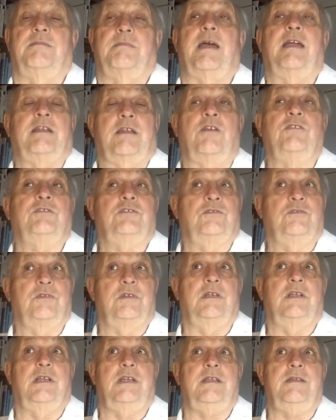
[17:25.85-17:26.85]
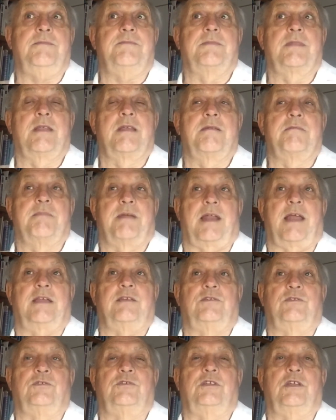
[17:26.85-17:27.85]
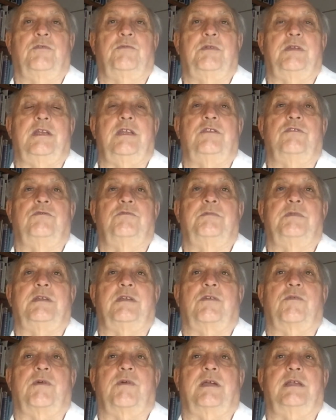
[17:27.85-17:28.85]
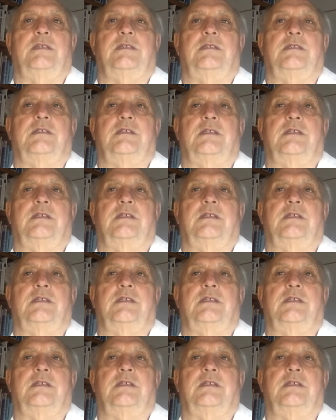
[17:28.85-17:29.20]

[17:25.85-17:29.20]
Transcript: I know it's too early, but I do think we need to be quite